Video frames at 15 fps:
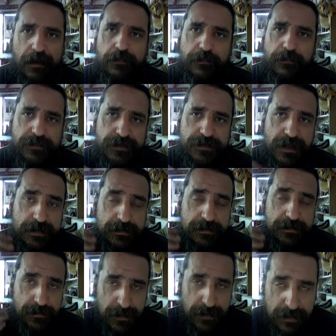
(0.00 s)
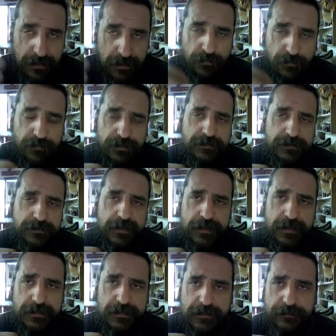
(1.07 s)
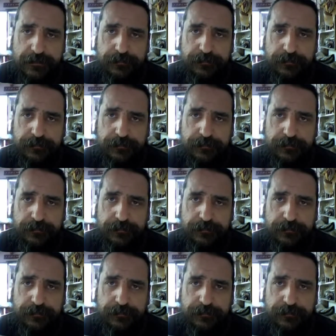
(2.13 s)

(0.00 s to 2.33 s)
represent his dominion over these things,